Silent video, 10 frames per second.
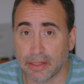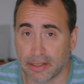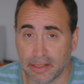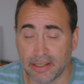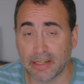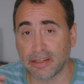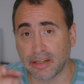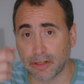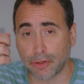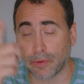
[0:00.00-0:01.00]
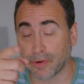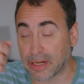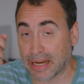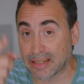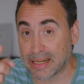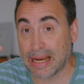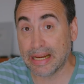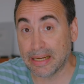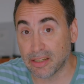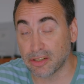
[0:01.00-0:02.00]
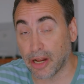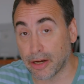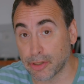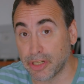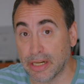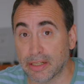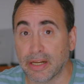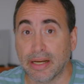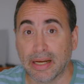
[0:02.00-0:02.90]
see, CSS is short for cascading style sheets.